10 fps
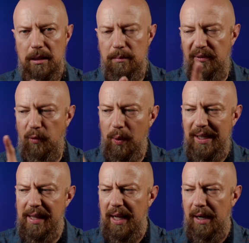Before we get
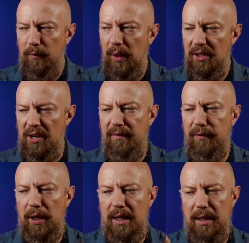into that, I realized I
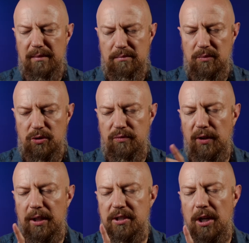forgot
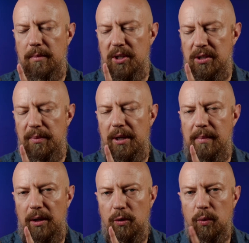to talk about something
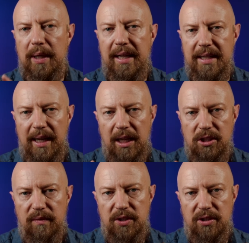about creating the
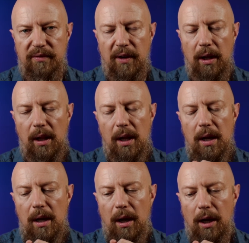HEVC file.
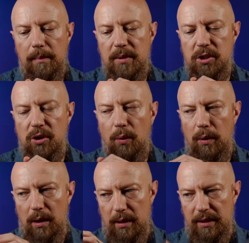So
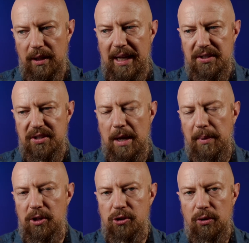in the last step,
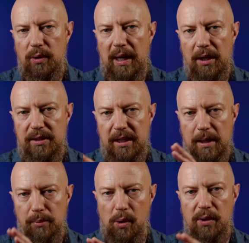I showed you how to take
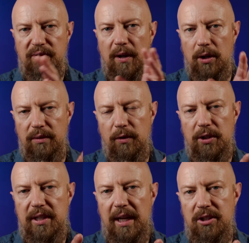that ProRes file, convert it
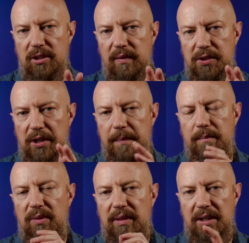to HEVC.
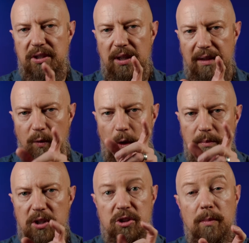That's going to give you a
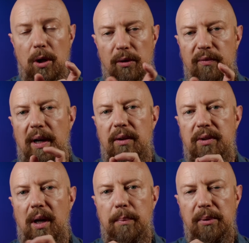much smaller file to
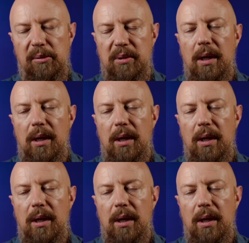upload.